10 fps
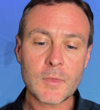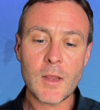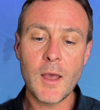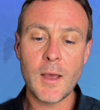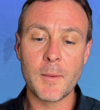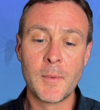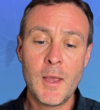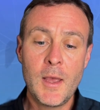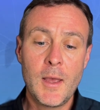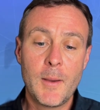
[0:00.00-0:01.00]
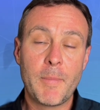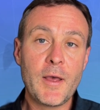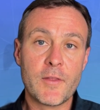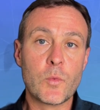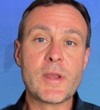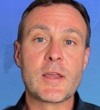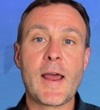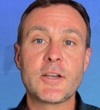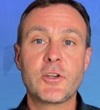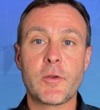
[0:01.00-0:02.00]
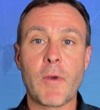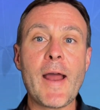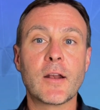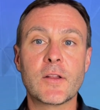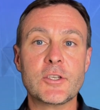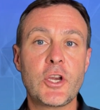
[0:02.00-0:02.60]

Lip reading: But that we can actually radically